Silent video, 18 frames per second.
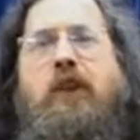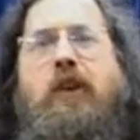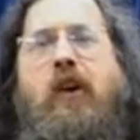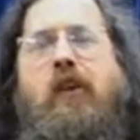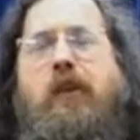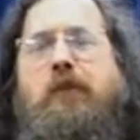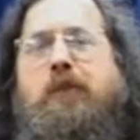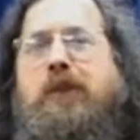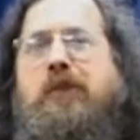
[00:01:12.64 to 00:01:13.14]

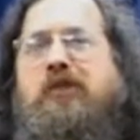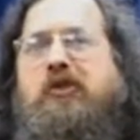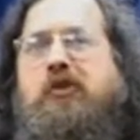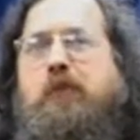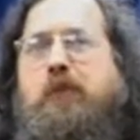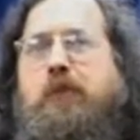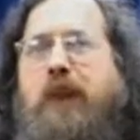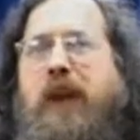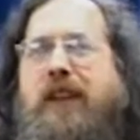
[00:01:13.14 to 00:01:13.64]
governments
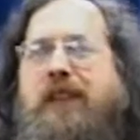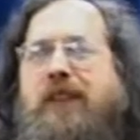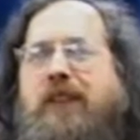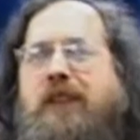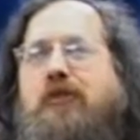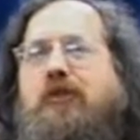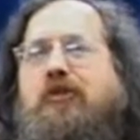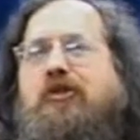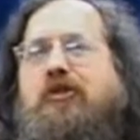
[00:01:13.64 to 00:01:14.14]
spread the
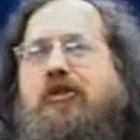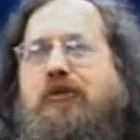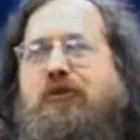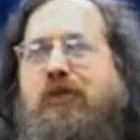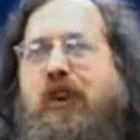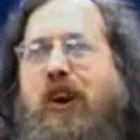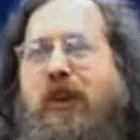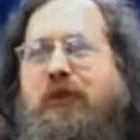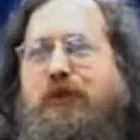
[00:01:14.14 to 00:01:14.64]
use
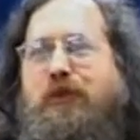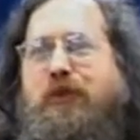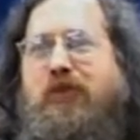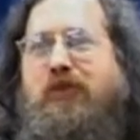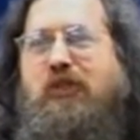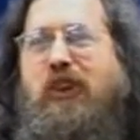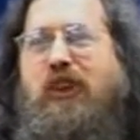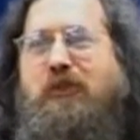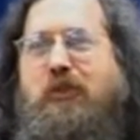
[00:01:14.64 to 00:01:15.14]
of
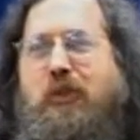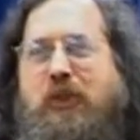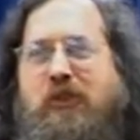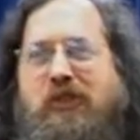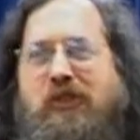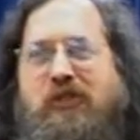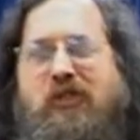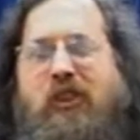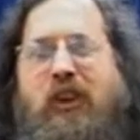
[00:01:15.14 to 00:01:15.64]
non-free software in
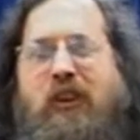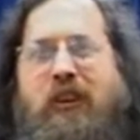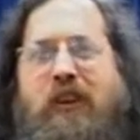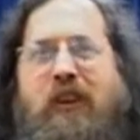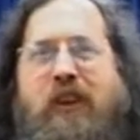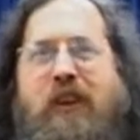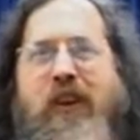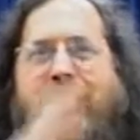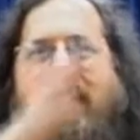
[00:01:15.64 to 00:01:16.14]

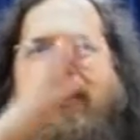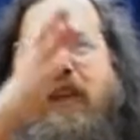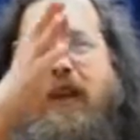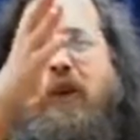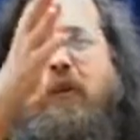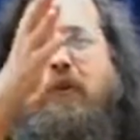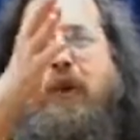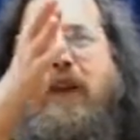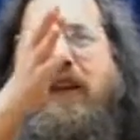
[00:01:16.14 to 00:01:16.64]
society,
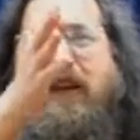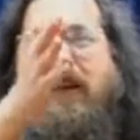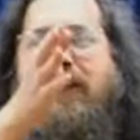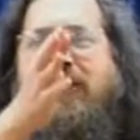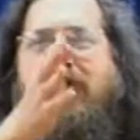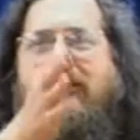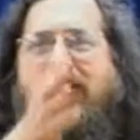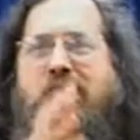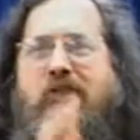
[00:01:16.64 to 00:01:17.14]
they are
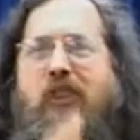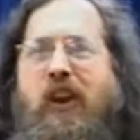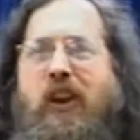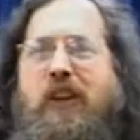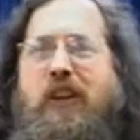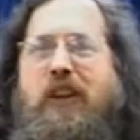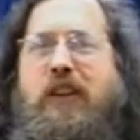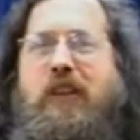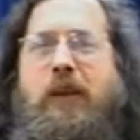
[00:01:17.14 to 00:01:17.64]
making
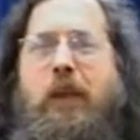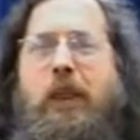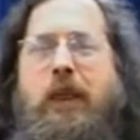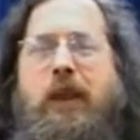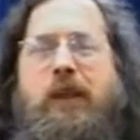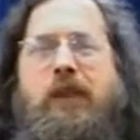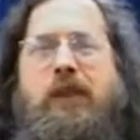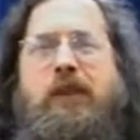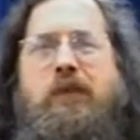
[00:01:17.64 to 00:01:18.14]
society
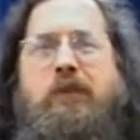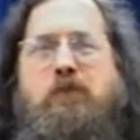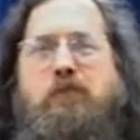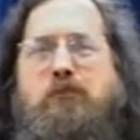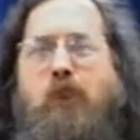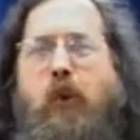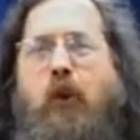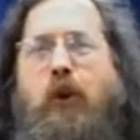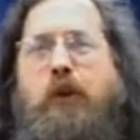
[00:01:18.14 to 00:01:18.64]

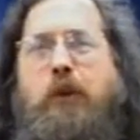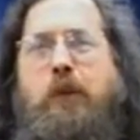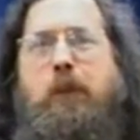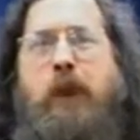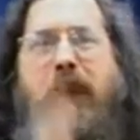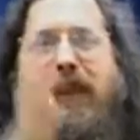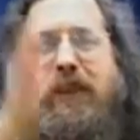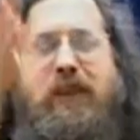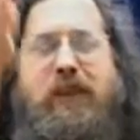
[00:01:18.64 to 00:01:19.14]
more
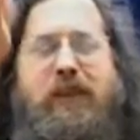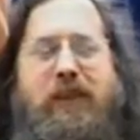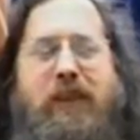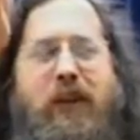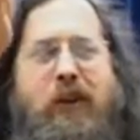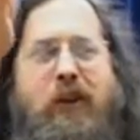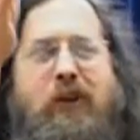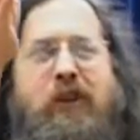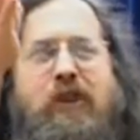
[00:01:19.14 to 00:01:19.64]
dependent.
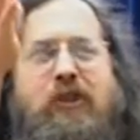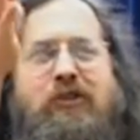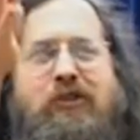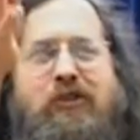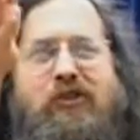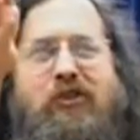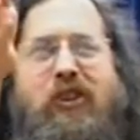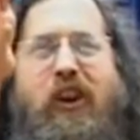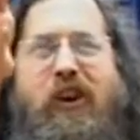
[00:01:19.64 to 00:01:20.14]

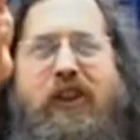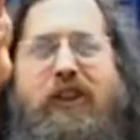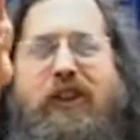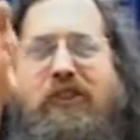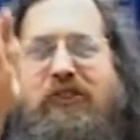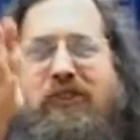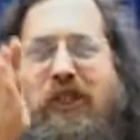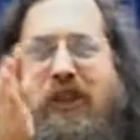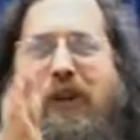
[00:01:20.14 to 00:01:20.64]

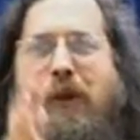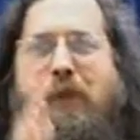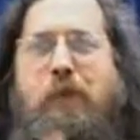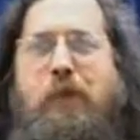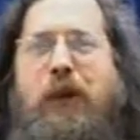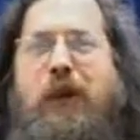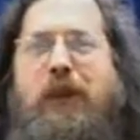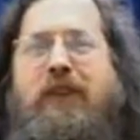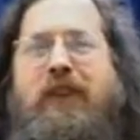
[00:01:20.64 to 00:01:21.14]
Society is in a
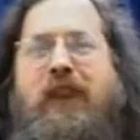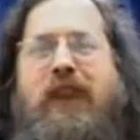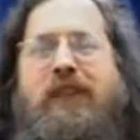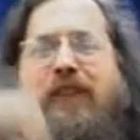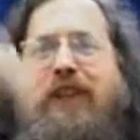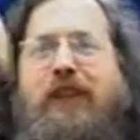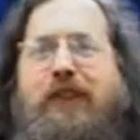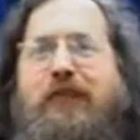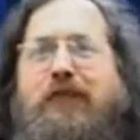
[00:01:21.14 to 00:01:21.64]
pit,
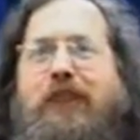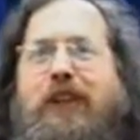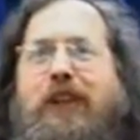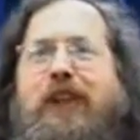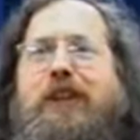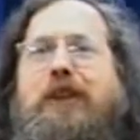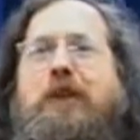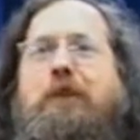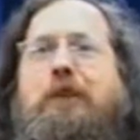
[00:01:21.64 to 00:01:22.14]
and they are
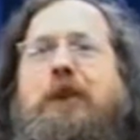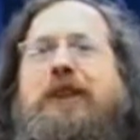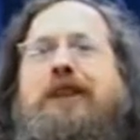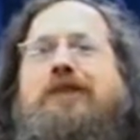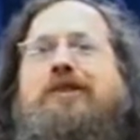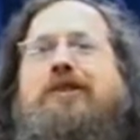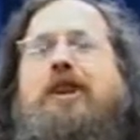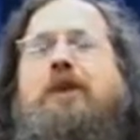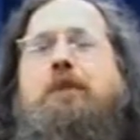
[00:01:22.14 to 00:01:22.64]
digging the
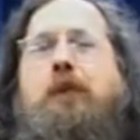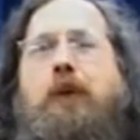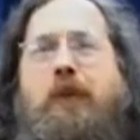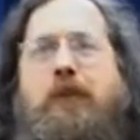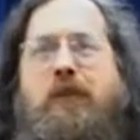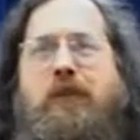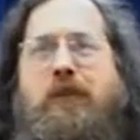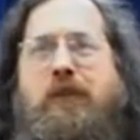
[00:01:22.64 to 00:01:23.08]
pit deeper.